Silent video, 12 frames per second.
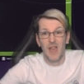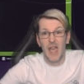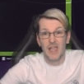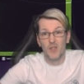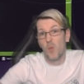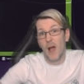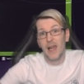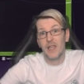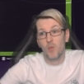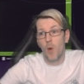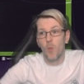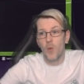as well as
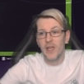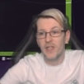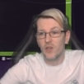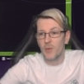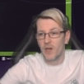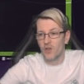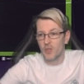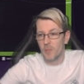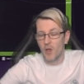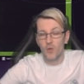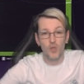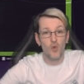what we're doing, I
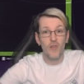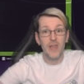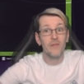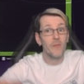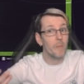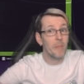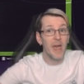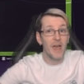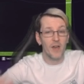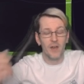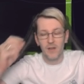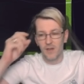suppose, or even
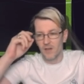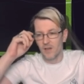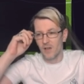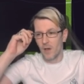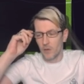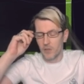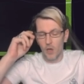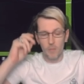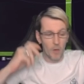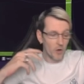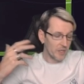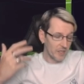better. I don't
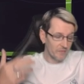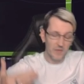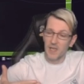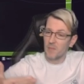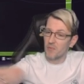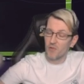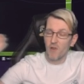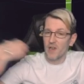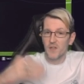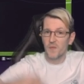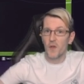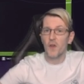mind if they
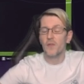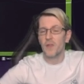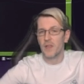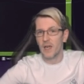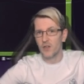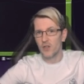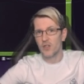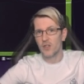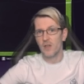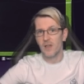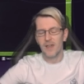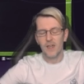progress further than us
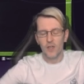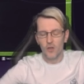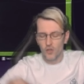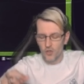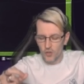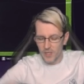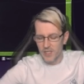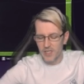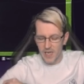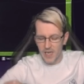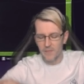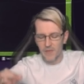because this
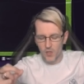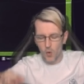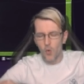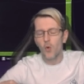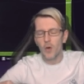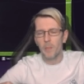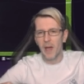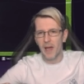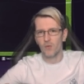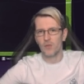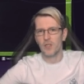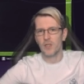save is all
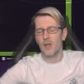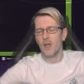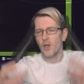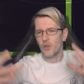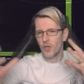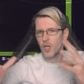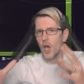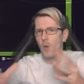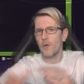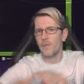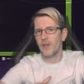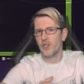about the
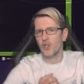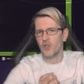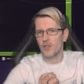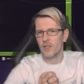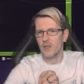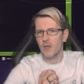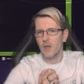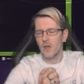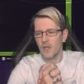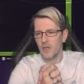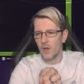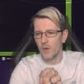coefficients,
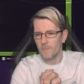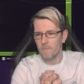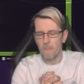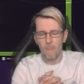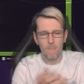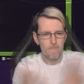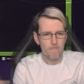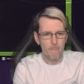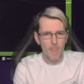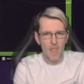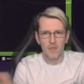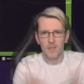you know,
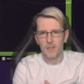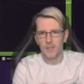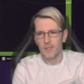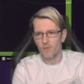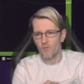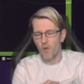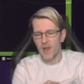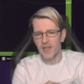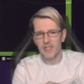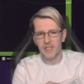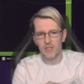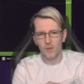
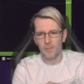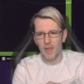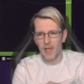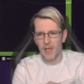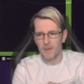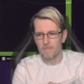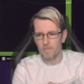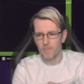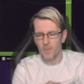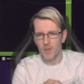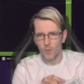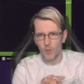raising up there.
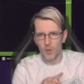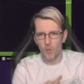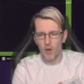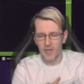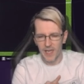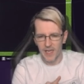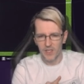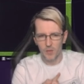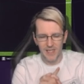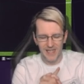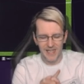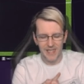We want to get to
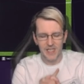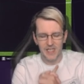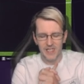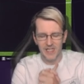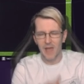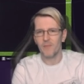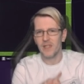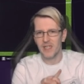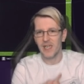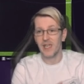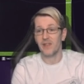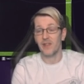at least
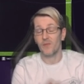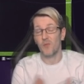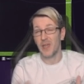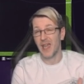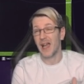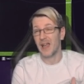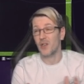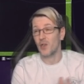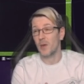17th if we can do